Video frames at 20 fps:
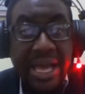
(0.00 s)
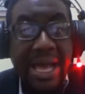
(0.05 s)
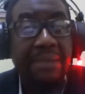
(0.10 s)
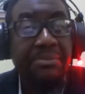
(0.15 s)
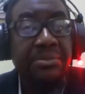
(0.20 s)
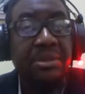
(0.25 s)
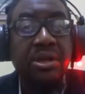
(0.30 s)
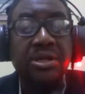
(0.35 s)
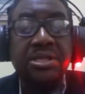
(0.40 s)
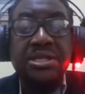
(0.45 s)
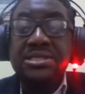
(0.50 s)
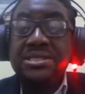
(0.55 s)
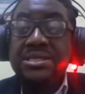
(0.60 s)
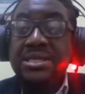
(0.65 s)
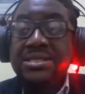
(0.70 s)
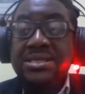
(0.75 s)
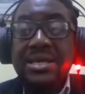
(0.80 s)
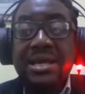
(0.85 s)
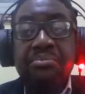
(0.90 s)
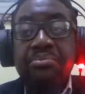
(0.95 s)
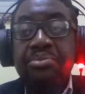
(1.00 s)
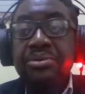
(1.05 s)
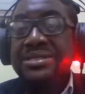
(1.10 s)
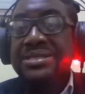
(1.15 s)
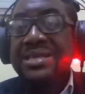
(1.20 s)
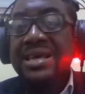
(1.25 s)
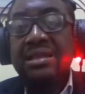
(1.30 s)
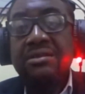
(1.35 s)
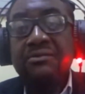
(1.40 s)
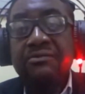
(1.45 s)
I'm not going to sit here and
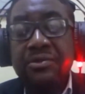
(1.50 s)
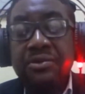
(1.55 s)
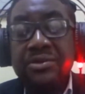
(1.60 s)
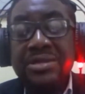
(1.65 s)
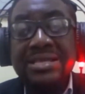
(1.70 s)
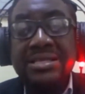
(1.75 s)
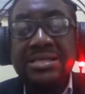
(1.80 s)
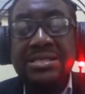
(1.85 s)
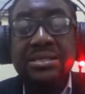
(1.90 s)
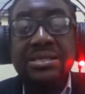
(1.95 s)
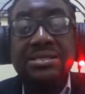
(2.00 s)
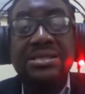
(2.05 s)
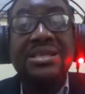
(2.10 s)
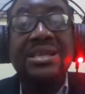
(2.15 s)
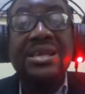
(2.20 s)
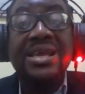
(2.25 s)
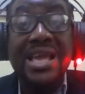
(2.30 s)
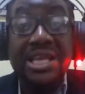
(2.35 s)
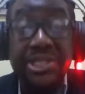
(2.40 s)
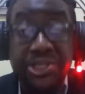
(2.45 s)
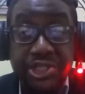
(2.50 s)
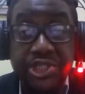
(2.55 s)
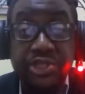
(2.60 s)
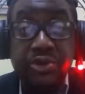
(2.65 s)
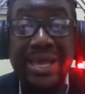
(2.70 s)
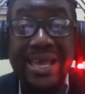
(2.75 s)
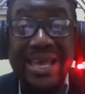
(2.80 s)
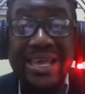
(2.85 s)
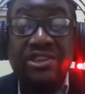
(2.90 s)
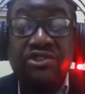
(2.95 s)
pretend for you that it's not an
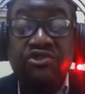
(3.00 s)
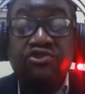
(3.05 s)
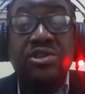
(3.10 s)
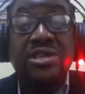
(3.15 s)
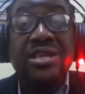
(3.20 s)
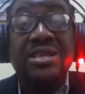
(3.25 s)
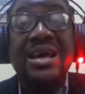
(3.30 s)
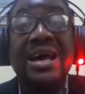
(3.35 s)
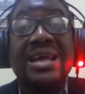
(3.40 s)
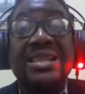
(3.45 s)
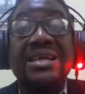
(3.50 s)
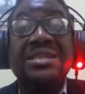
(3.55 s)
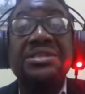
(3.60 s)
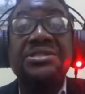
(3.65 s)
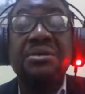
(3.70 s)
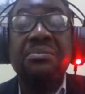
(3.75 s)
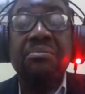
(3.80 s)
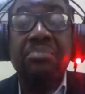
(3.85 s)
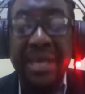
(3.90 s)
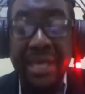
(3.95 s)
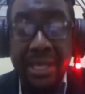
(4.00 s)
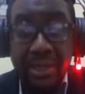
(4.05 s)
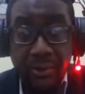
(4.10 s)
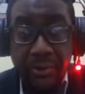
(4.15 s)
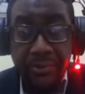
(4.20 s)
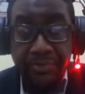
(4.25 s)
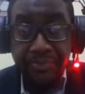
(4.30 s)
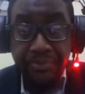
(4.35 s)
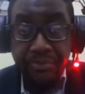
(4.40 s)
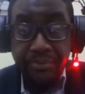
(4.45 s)
issue in Trinidad and
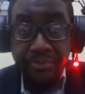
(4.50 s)
Tobago.